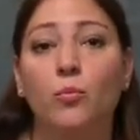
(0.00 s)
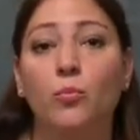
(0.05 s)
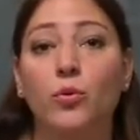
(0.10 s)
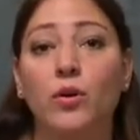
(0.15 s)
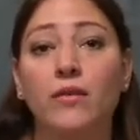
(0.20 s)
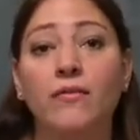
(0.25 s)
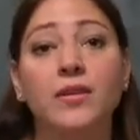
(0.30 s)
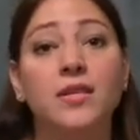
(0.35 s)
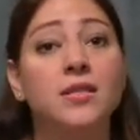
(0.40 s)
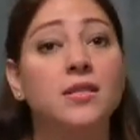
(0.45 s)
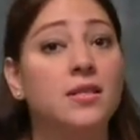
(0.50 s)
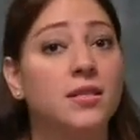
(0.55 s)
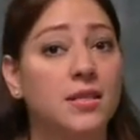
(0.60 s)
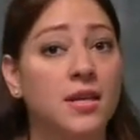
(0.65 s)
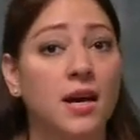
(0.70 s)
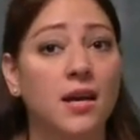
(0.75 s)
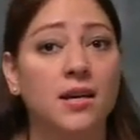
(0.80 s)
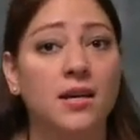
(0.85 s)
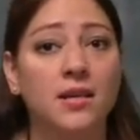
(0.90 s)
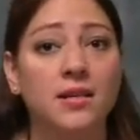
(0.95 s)
Previous
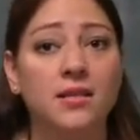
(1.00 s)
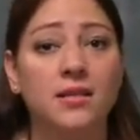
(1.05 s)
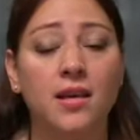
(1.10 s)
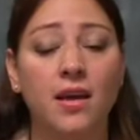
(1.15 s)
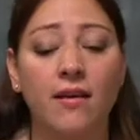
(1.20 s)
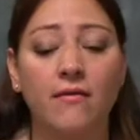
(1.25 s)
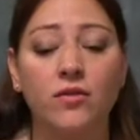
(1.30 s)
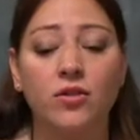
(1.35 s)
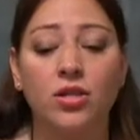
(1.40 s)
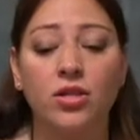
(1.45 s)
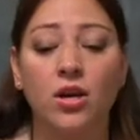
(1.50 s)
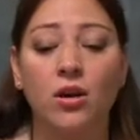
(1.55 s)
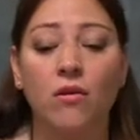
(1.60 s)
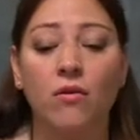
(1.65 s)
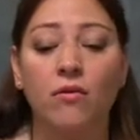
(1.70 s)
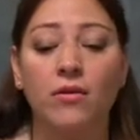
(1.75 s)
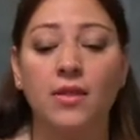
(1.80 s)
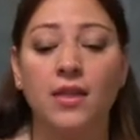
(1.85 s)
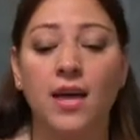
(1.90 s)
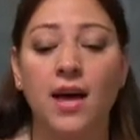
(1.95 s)
studies have
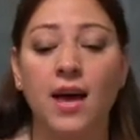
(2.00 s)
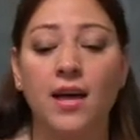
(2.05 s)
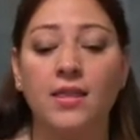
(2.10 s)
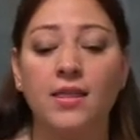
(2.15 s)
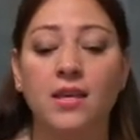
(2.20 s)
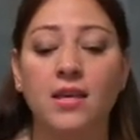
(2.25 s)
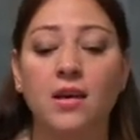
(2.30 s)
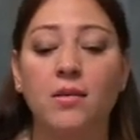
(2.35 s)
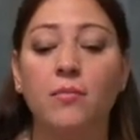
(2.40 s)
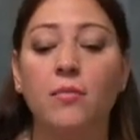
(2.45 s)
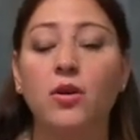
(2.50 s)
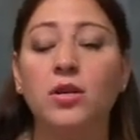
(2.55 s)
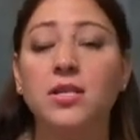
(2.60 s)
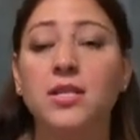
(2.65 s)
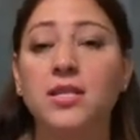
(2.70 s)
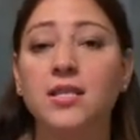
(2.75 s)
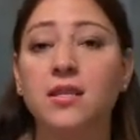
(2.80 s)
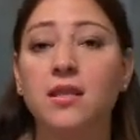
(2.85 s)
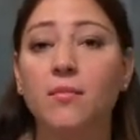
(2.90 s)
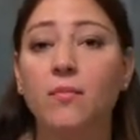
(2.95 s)
shown that the
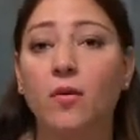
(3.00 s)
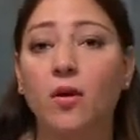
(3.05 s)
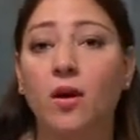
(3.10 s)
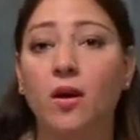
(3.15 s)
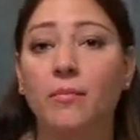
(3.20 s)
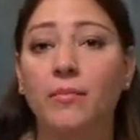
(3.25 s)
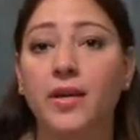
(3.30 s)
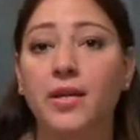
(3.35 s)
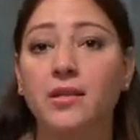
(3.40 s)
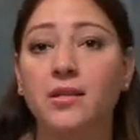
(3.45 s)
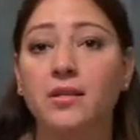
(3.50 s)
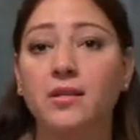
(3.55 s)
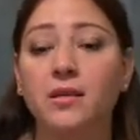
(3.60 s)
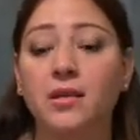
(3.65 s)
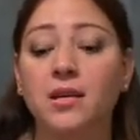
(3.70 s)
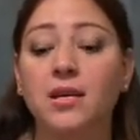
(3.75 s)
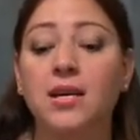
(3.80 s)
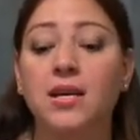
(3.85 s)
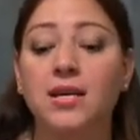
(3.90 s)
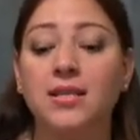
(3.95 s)
emergency department
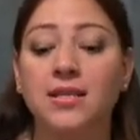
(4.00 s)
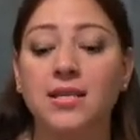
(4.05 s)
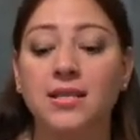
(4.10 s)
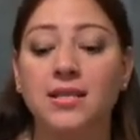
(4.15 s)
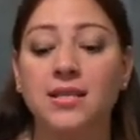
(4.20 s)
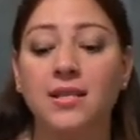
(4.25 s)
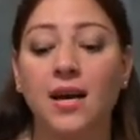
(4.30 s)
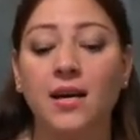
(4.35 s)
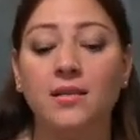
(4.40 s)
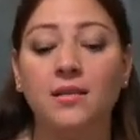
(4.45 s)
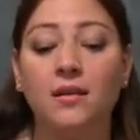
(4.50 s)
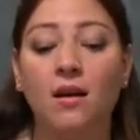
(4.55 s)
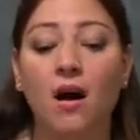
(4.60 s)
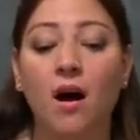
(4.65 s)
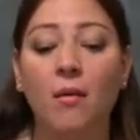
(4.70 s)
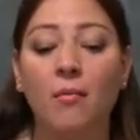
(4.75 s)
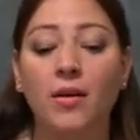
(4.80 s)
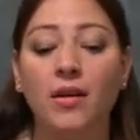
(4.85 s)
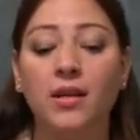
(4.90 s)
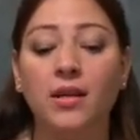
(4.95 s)
is a site
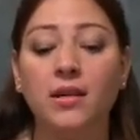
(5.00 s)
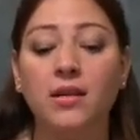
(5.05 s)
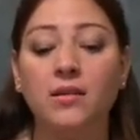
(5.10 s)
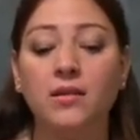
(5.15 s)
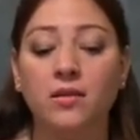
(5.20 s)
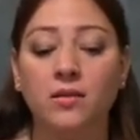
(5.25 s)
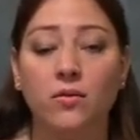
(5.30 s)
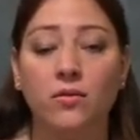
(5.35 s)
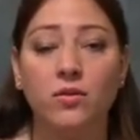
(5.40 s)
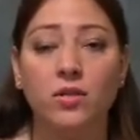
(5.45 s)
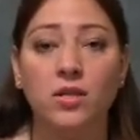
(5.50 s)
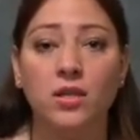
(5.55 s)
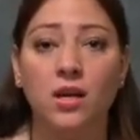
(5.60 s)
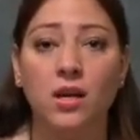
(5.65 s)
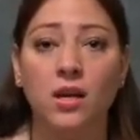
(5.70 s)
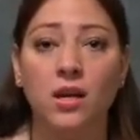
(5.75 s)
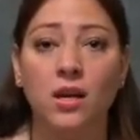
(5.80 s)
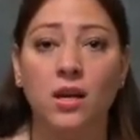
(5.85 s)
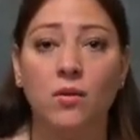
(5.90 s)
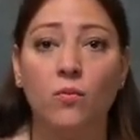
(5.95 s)
commonly
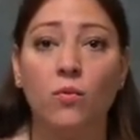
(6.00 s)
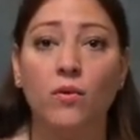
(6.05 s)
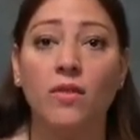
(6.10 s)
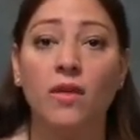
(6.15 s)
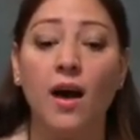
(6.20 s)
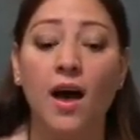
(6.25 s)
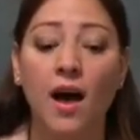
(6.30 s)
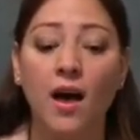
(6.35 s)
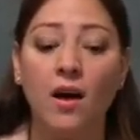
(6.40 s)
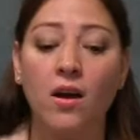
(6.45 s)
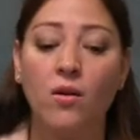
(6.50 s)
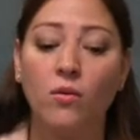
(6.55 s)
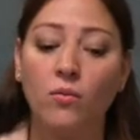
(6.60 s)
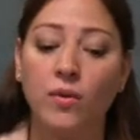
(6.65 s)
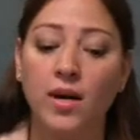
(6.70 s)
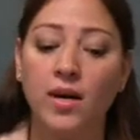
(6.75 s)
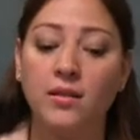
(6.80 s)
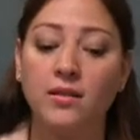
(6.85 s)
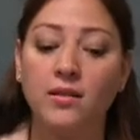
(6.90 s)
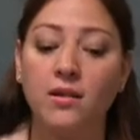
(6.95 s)
associated with higher
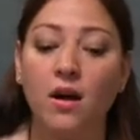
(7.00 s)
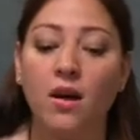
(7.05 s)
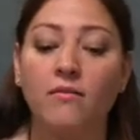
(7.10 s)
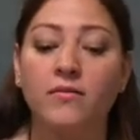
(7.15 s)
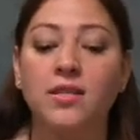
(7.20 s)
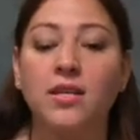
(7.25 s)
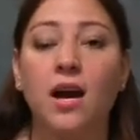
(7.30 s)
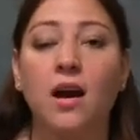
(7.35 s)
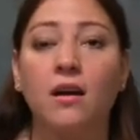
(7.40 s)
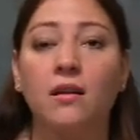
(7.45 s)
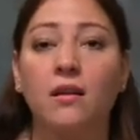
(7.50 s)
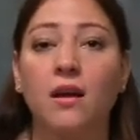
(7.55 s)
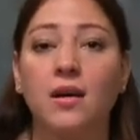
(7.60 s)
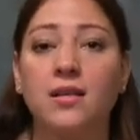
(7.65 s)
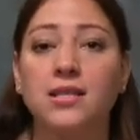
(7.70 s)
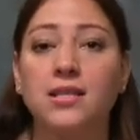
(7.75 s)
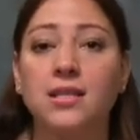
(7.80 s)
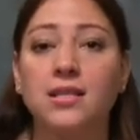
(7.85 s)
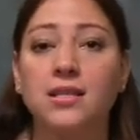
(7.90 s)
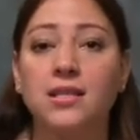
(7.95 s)
rates of
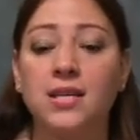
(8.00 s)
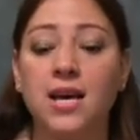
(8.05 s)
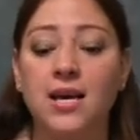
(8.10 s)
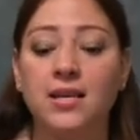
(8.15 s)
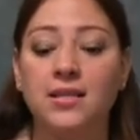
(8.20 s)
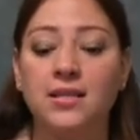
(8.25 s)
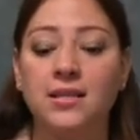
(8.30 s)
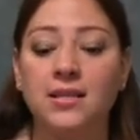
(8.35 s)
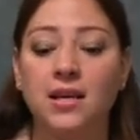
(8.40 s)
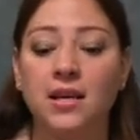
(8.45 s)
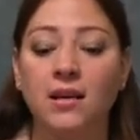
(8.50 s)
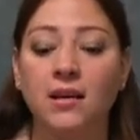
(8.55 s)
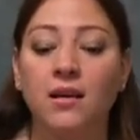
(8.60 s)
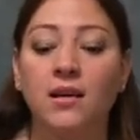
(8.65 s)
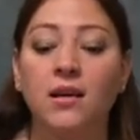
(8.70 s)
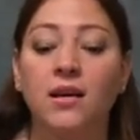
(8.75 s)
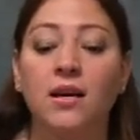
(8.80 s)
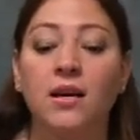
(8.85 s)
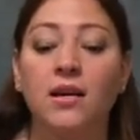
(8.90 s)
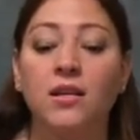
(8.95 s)
diagnostic testing
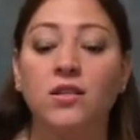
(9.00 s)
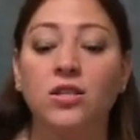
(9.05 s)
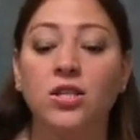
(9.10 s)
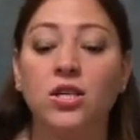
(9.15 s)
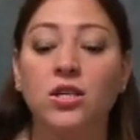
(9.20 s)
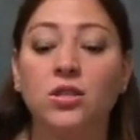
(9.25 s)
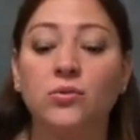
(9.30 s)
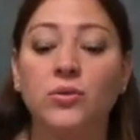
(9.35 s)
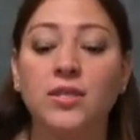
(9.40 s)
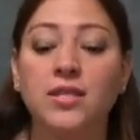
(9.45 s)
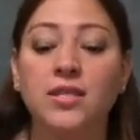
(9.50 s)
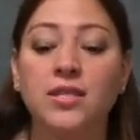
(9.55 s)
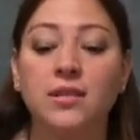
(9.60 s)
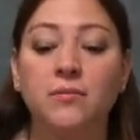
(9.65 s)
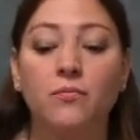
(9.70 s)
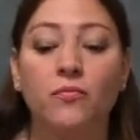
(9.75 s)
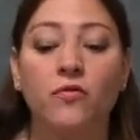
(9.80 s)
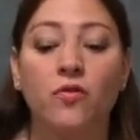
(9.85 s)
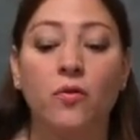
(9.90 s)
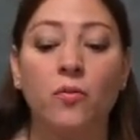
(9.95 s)
in children
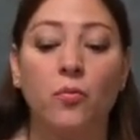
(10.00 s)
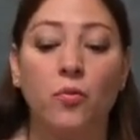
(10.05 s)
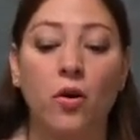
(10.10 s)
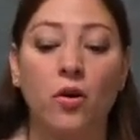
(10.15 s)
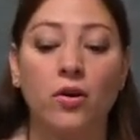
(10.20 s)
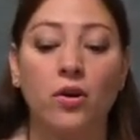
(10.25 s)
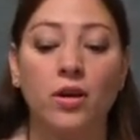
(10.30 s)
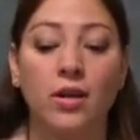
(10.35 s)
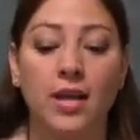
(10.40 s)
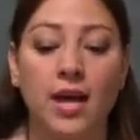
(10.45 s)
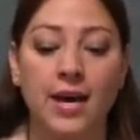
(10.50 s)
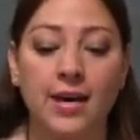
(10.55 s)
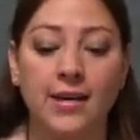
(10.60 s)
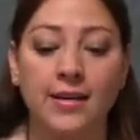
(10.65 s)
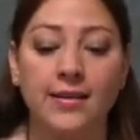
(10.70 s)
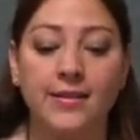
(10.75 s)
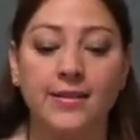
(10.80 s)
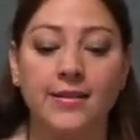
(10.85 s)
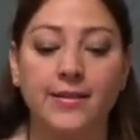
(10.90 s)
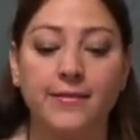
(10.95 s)
seen for
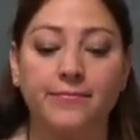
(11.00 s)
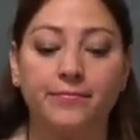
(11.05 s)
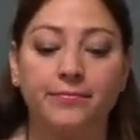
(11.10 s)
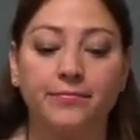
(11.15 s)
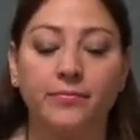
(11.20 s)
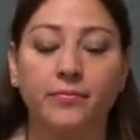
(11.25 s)
bronchiolitis.